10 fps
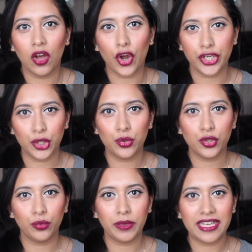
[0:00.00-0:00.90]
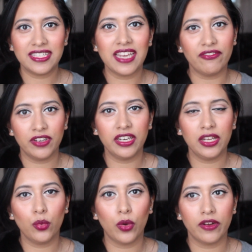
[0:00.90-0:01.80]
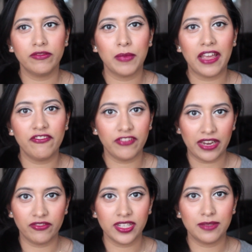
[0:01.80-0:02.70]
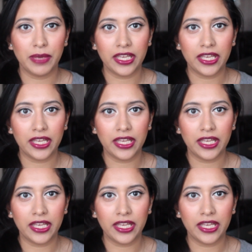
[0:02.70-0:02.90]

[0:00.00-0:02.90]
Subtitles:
on YouTube is definitely one of my favorites,